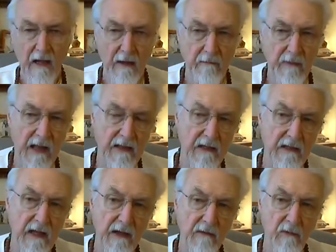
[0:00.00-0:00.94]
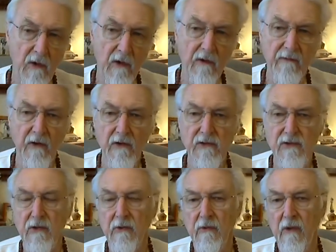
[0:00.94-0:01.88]
and by the innate word of
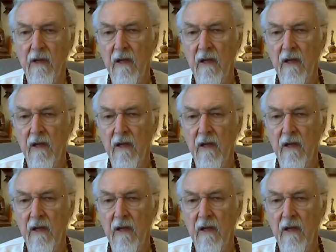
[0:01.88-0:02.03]
virtue,